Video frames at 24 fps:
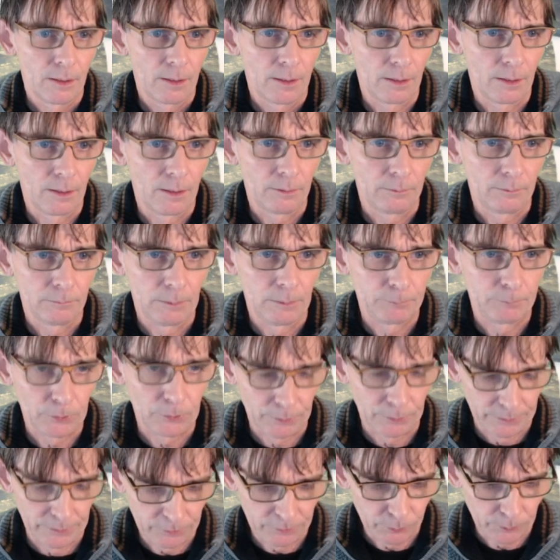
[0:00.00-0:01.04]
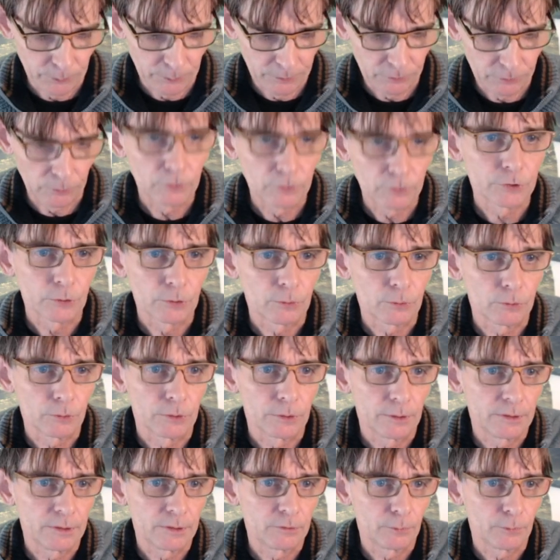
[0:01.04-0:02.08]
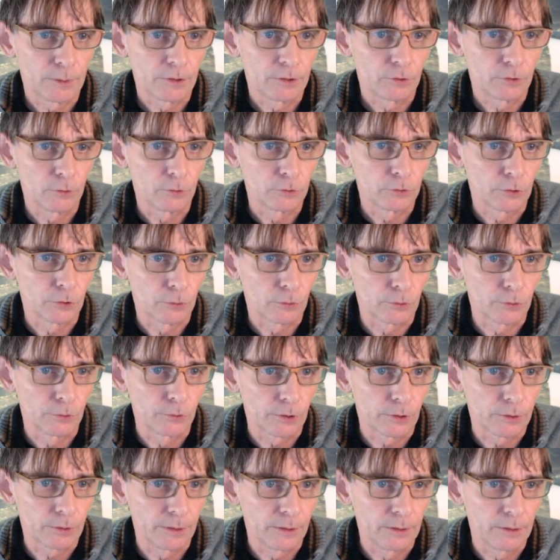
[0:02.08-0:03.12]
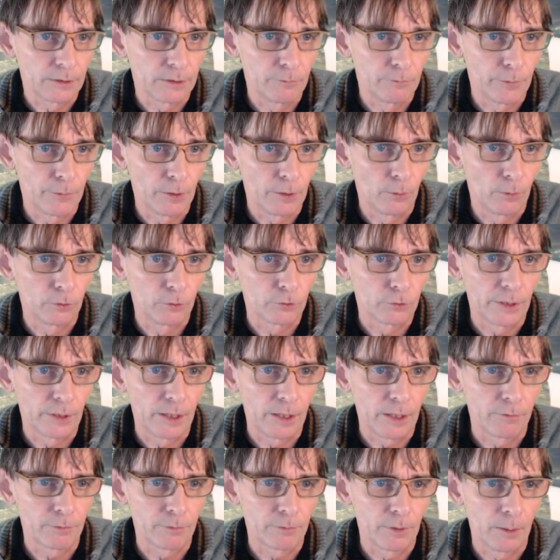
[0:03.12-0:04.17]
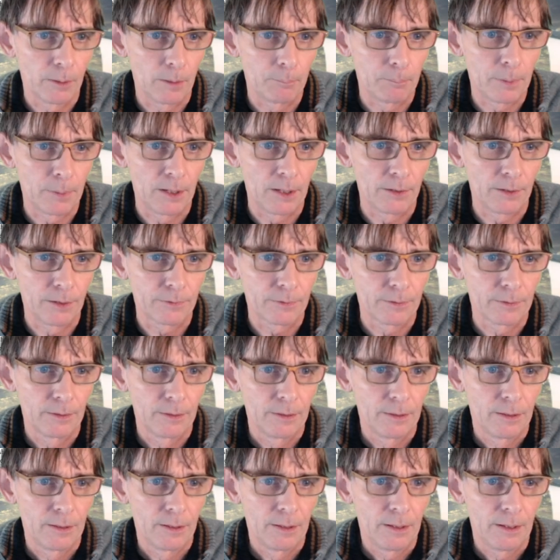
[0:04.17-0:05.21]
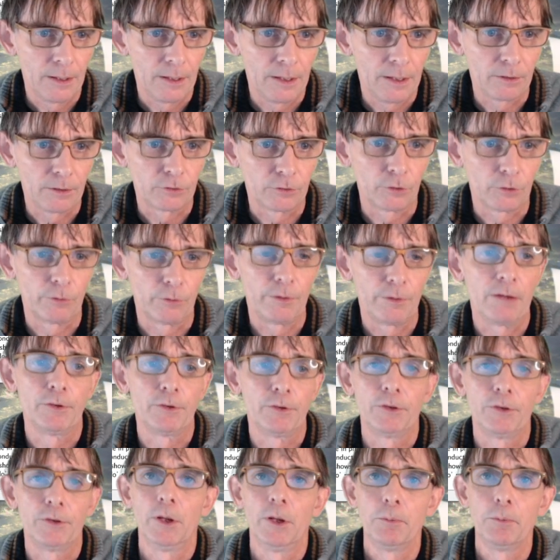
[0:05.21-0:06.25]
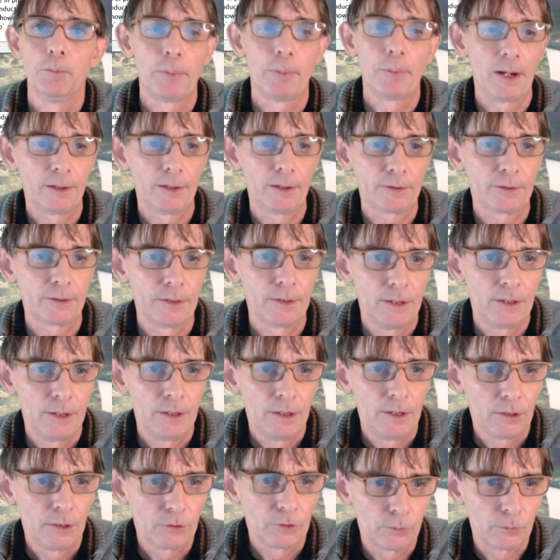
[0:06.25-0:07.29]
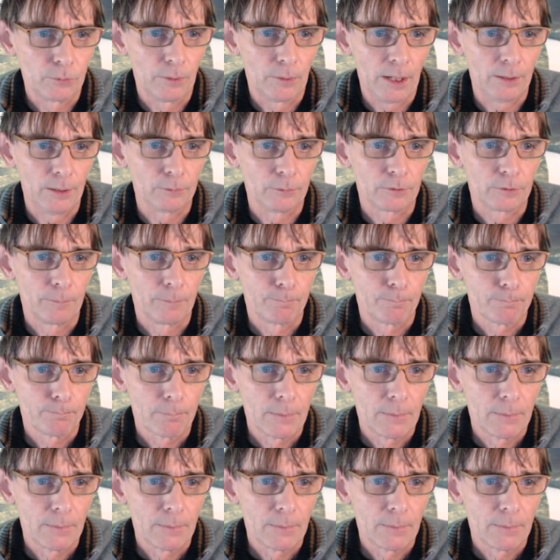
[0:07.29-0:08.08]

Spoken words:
I'm sorry, this one is also conducting, and we also have a path here. So you have a double path to out.